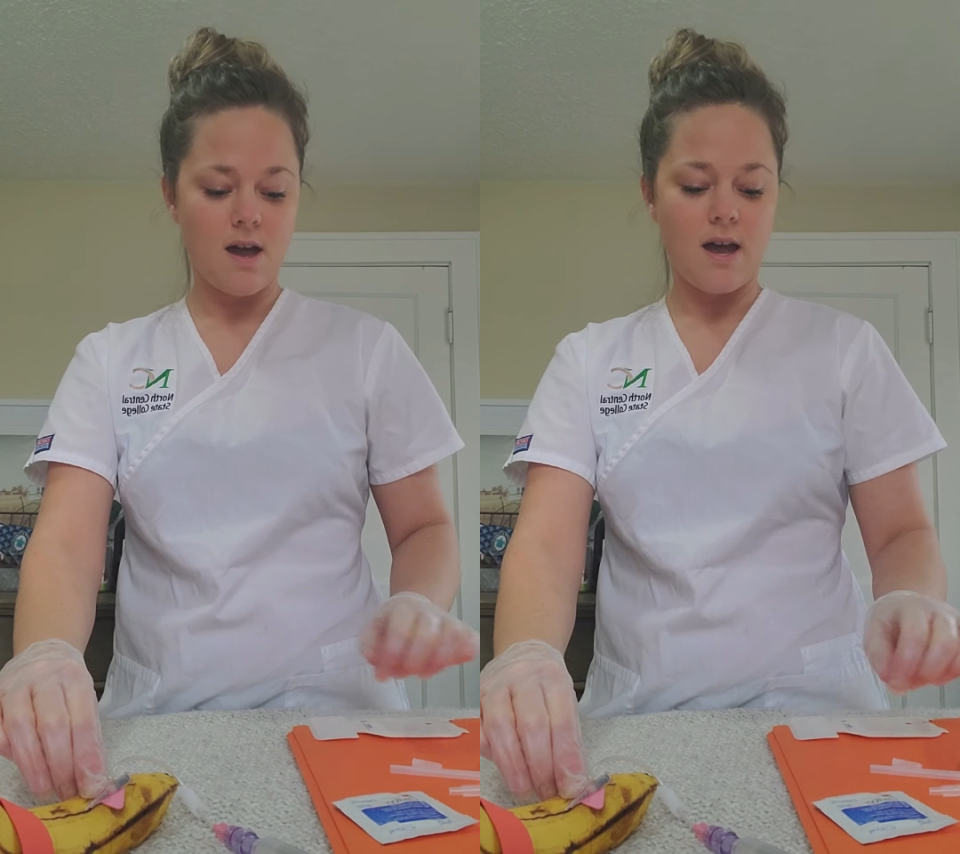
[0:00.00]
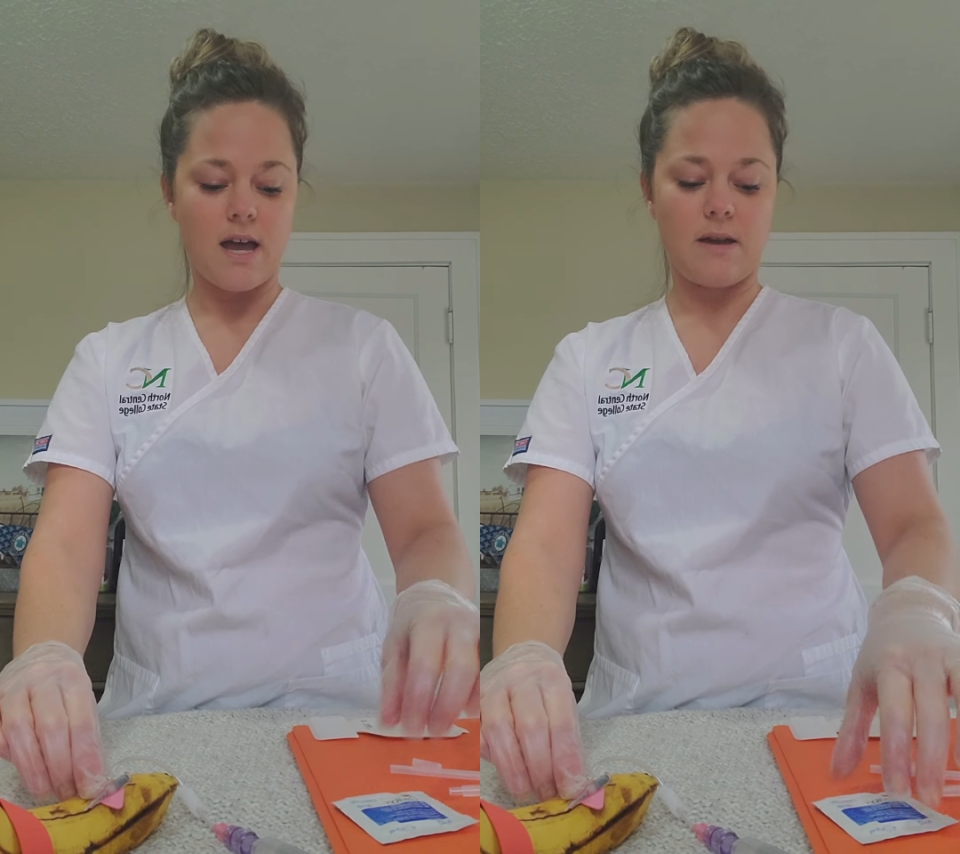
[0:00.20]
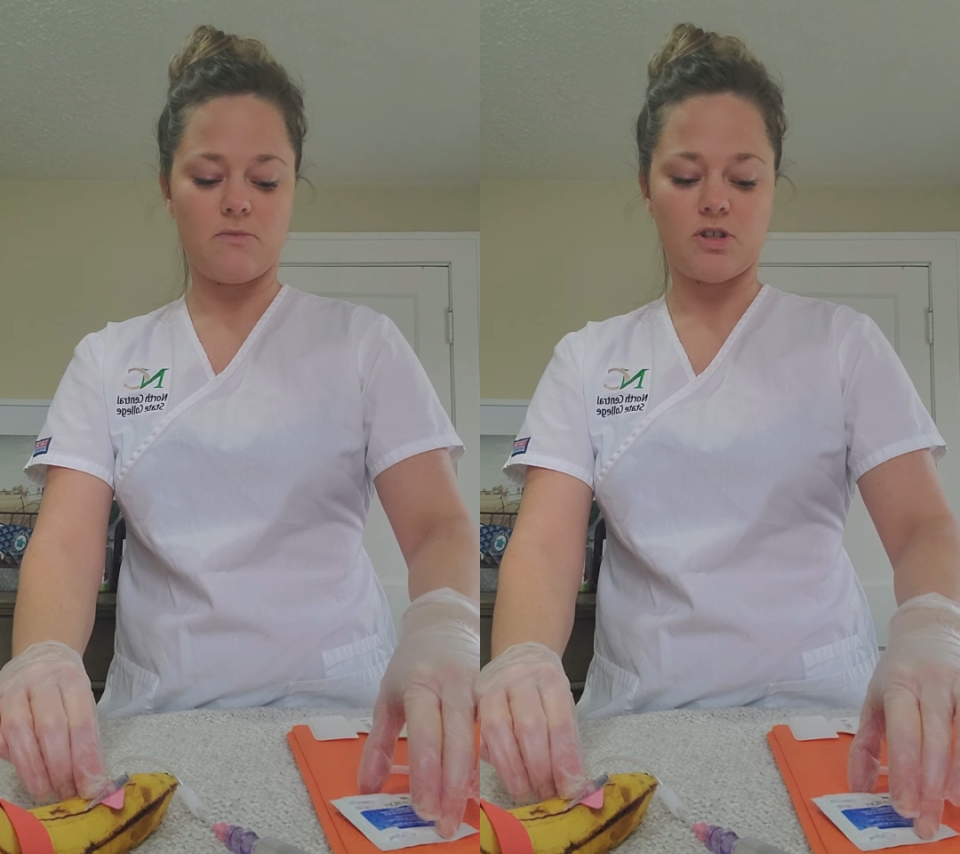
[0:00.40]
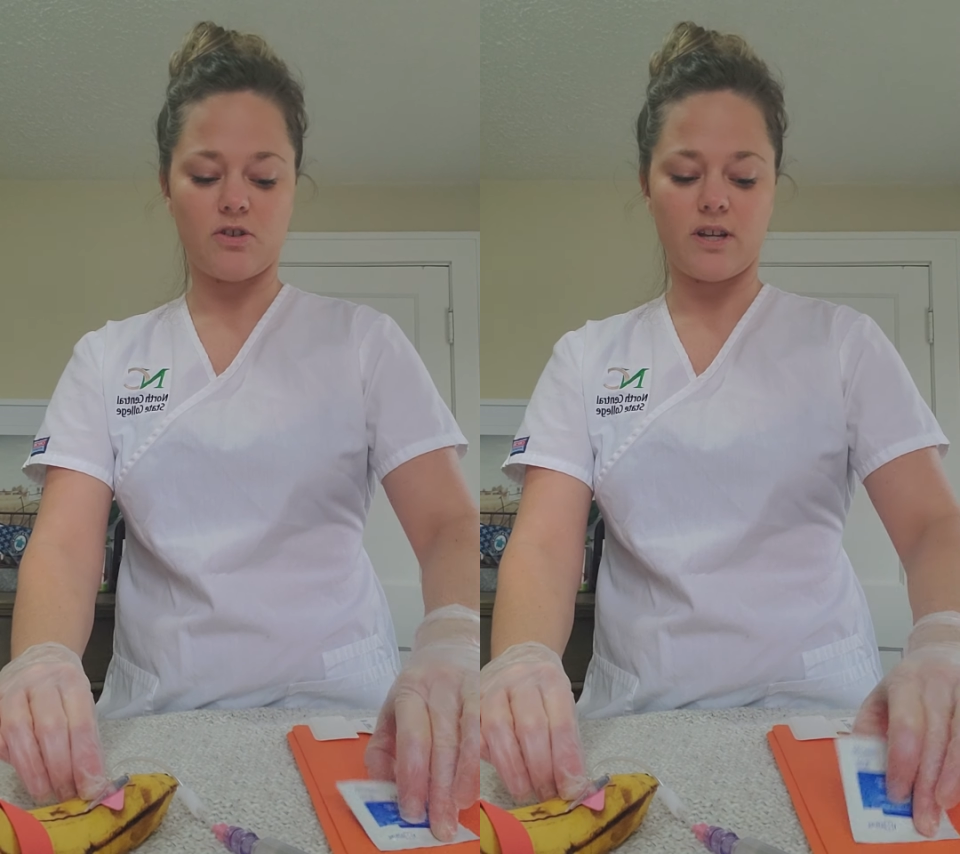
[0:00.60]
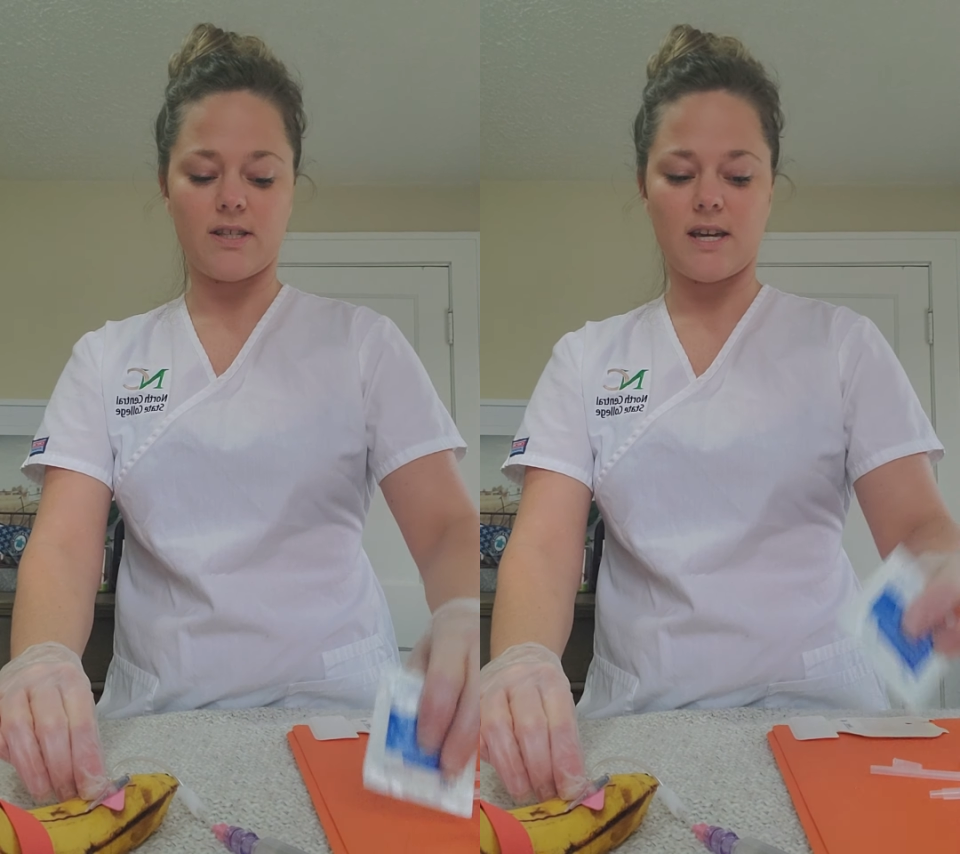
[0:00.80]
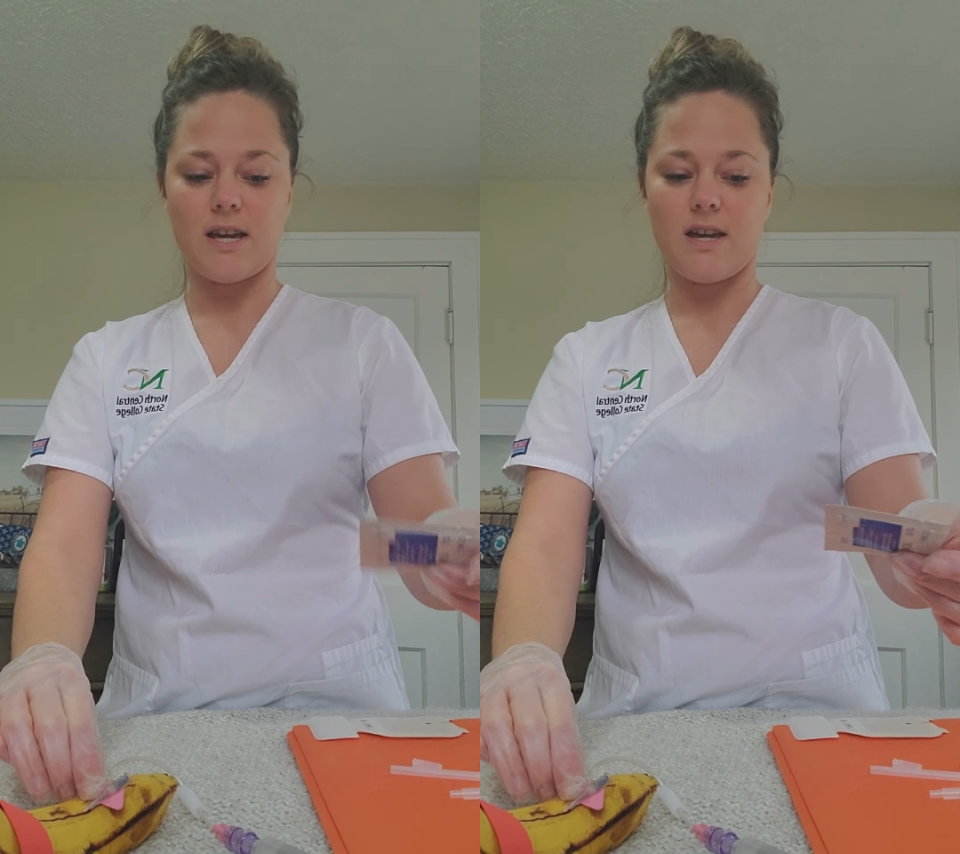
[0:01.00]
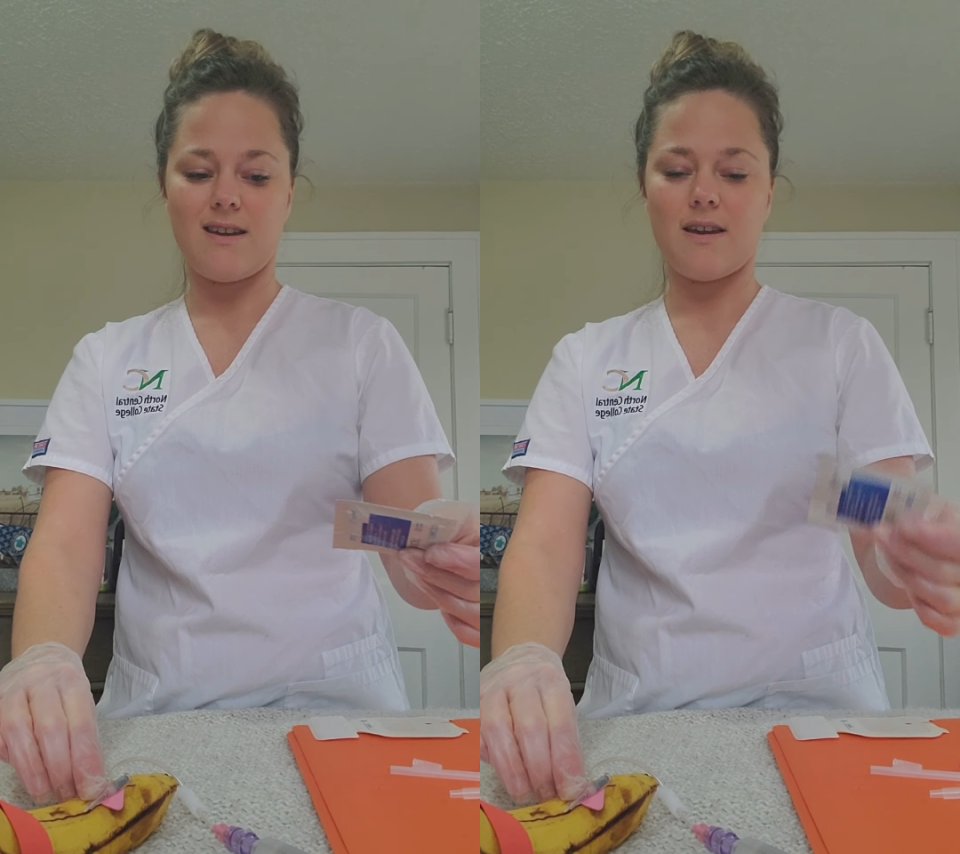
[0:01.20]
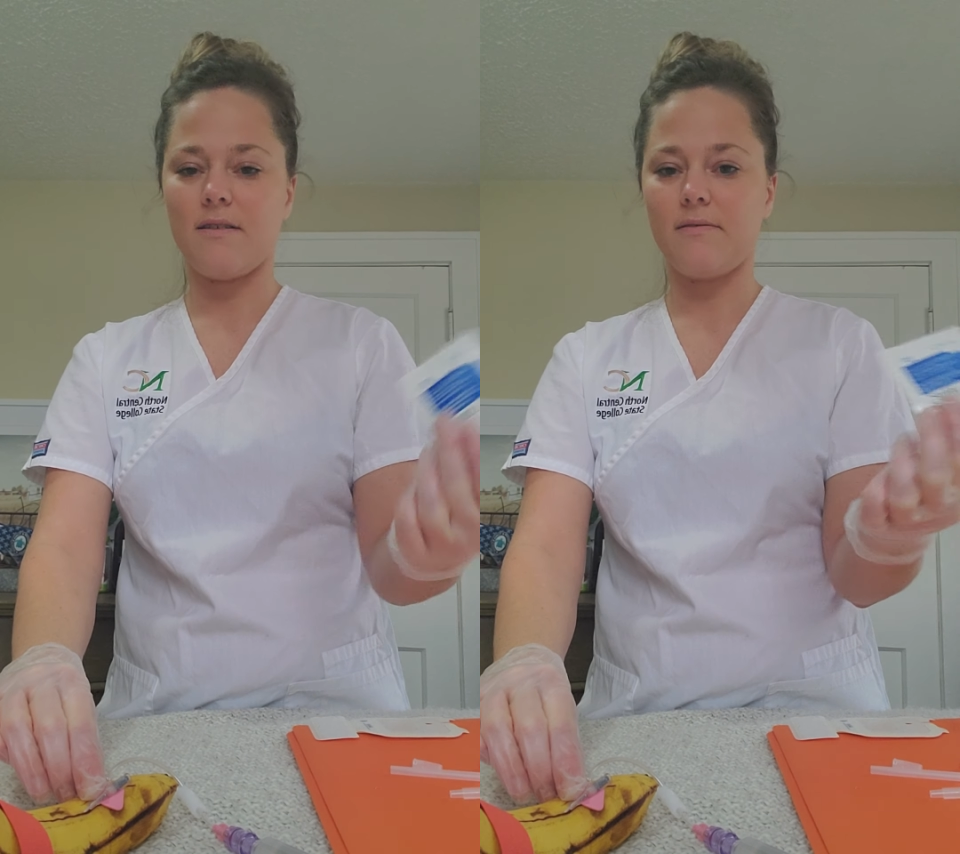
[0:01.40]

I am just going to take